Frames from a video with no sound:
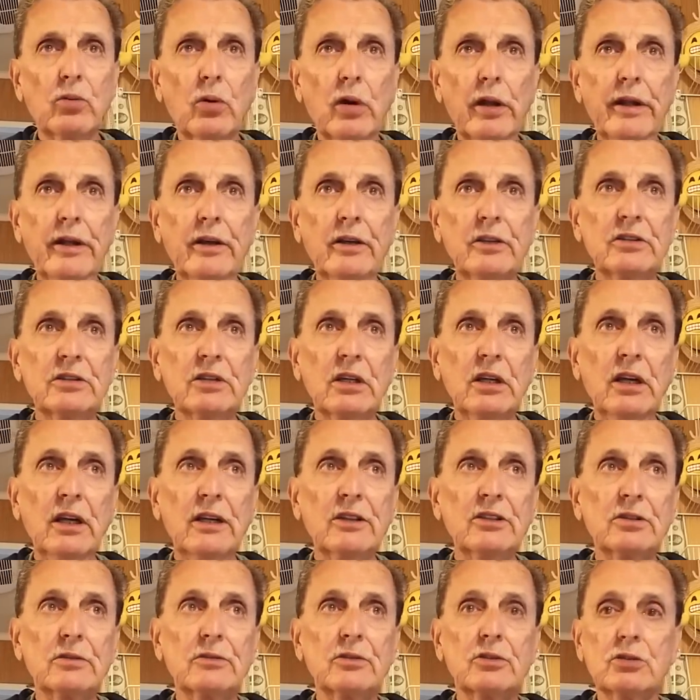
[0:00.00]
What else?
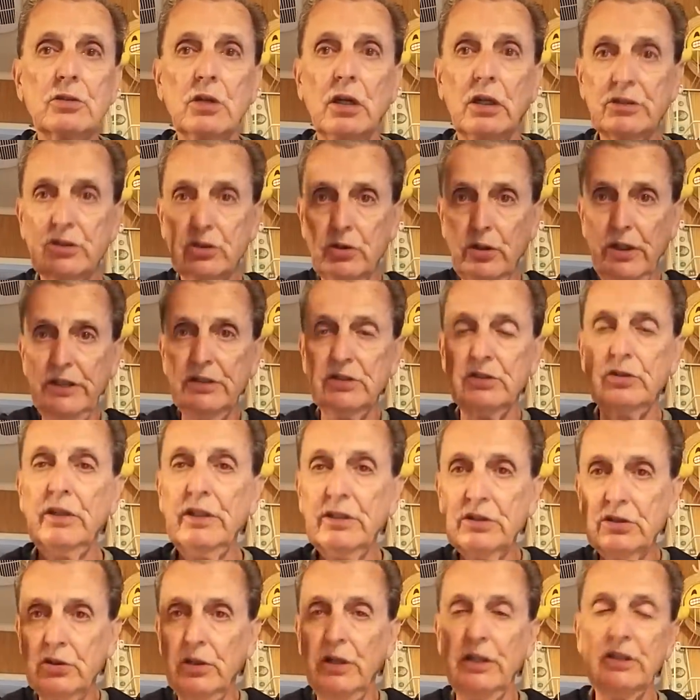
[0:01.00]
Uh, uh, stretch,
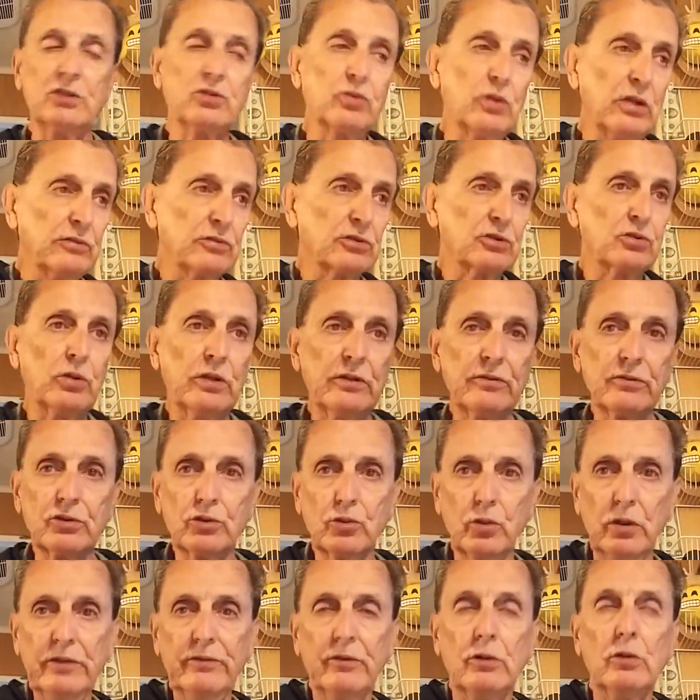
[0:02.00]
stretch, stretch, swivel, swivel,
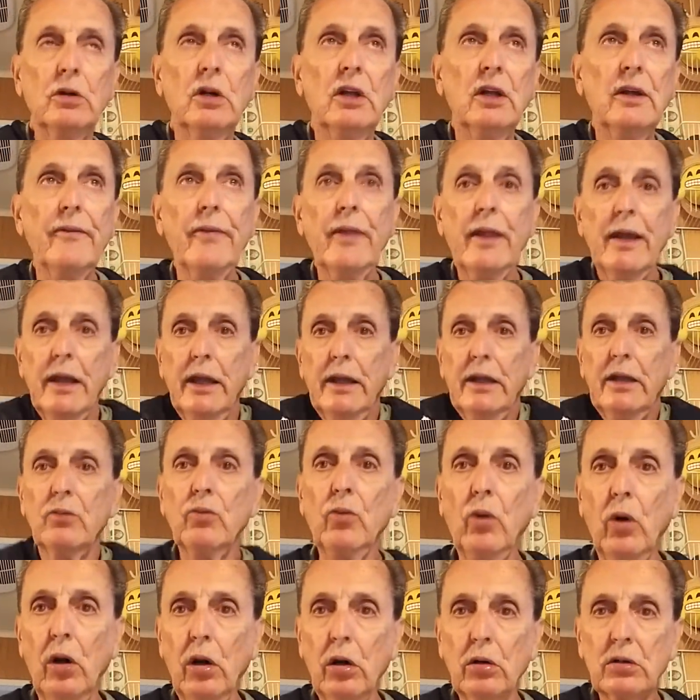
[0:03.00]
swivel,
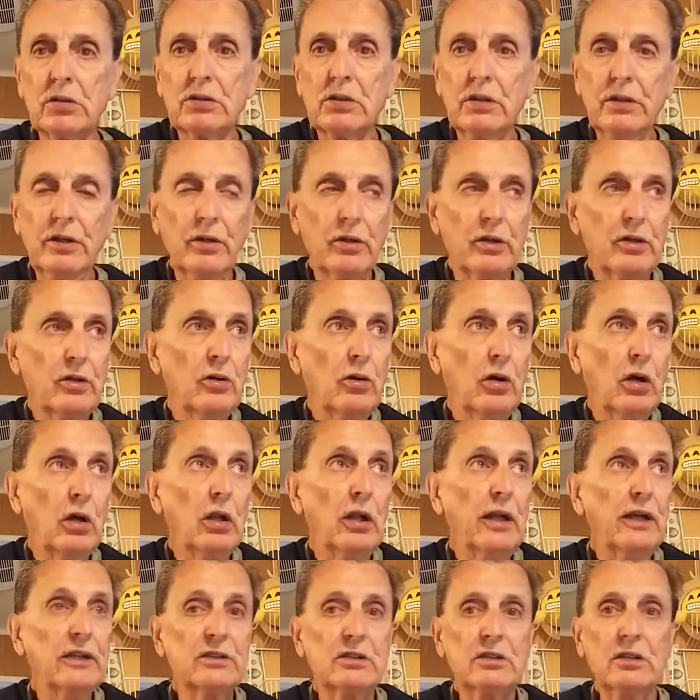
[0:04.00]
and walks. You know, do
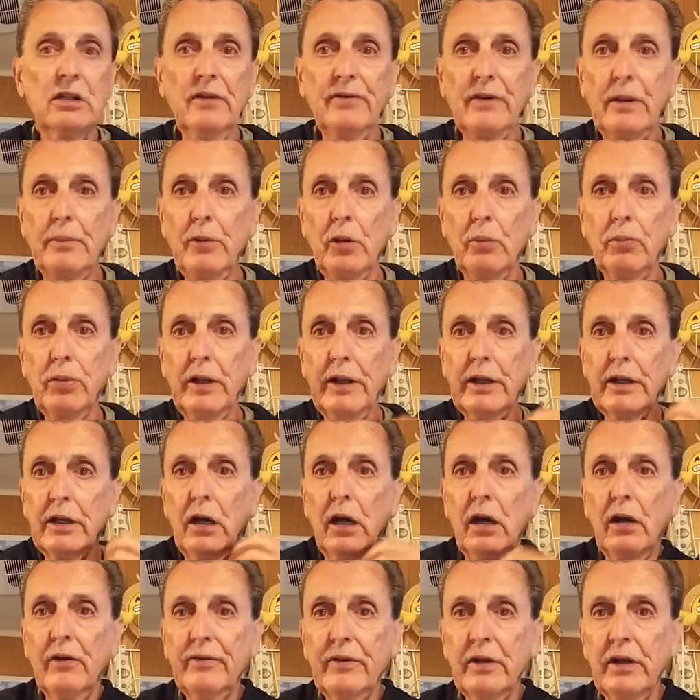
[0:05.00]
all that stuff. I'm gonna play
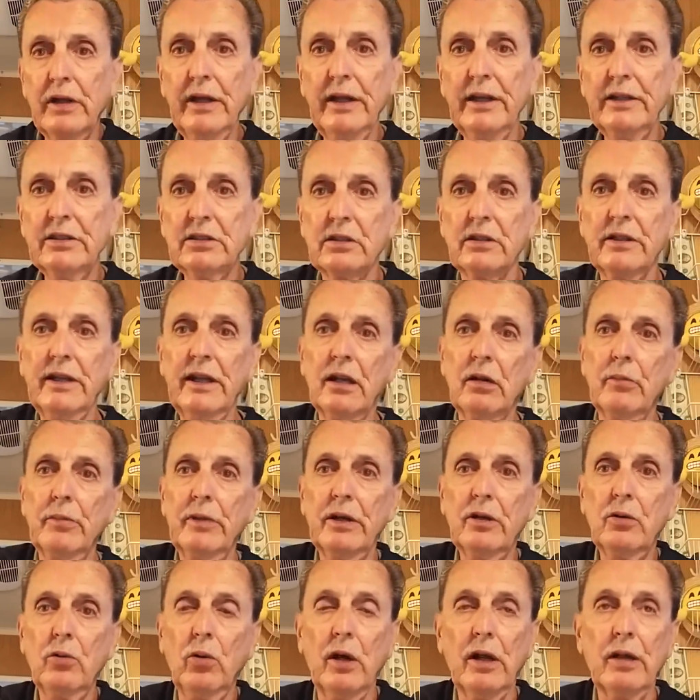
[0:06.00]
golf today, so that'll
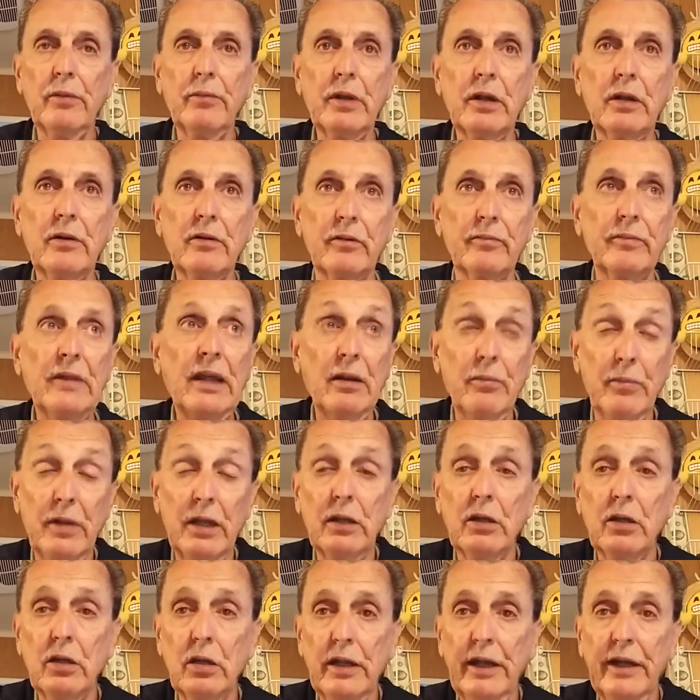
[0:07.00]
be quite a bit. That'd be
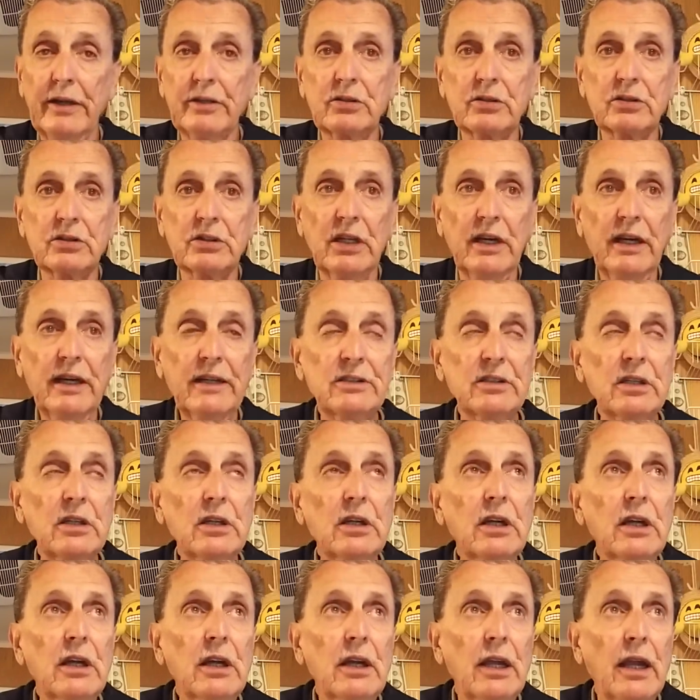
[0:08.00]
a good exercise.
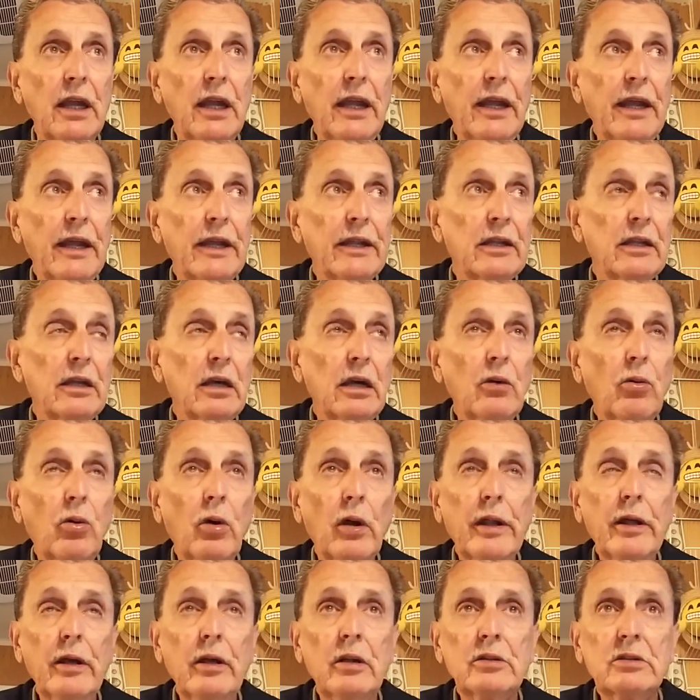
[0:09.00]
And uh,
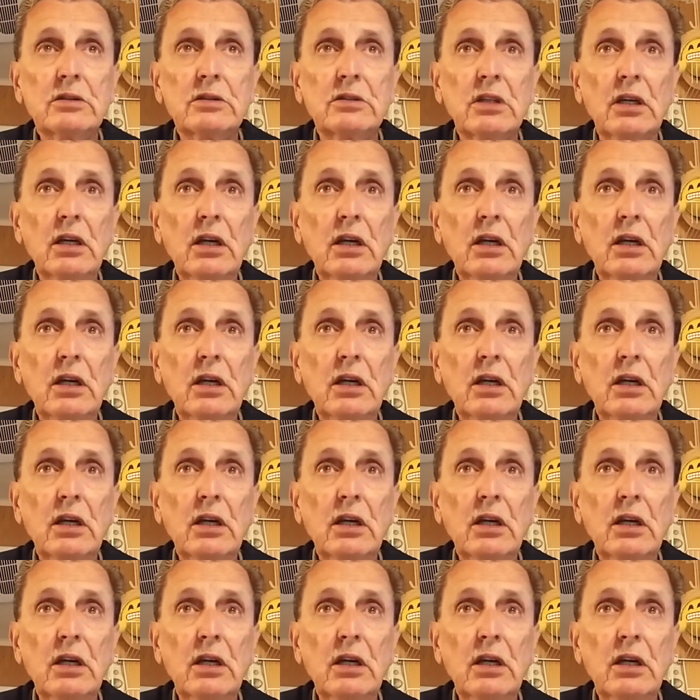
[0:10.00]
what else?